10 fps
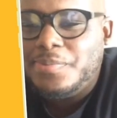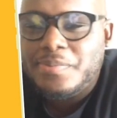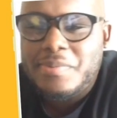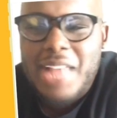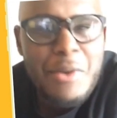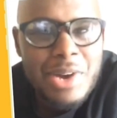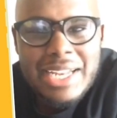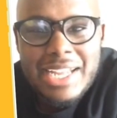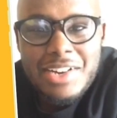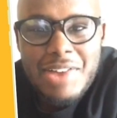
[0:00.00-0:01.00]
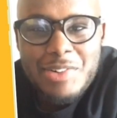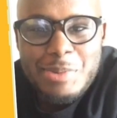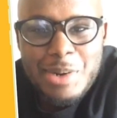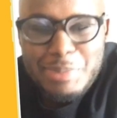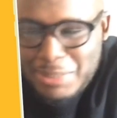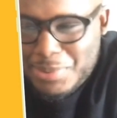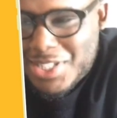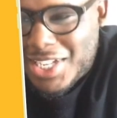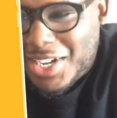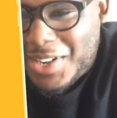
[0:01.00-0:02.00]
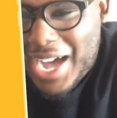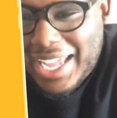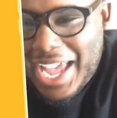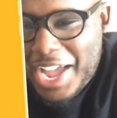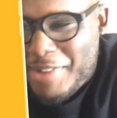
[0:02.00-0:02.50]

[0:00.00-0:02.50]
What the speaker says: I wanted to interact with more people, so I came back